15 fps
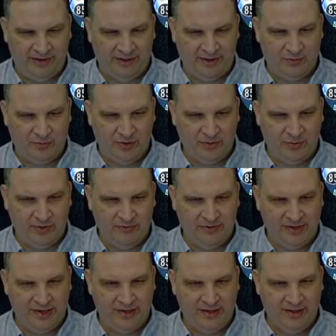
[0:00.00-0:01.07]
Like we're, we've
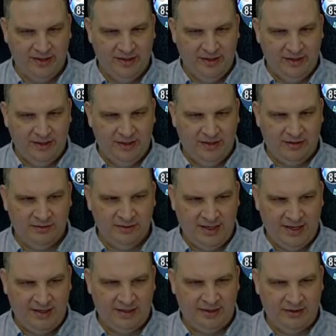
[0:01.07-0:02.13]
got a
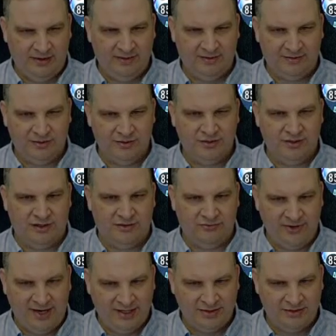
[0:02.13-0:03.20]
lot of characters that are
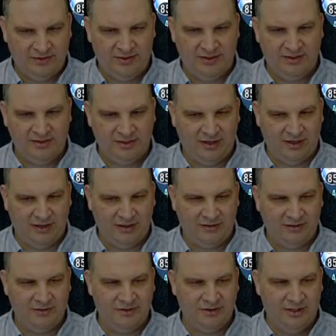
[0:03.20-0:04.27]
faster than his
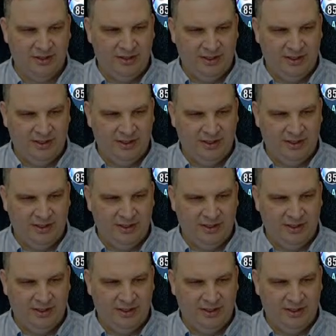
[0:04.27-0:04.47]
characters.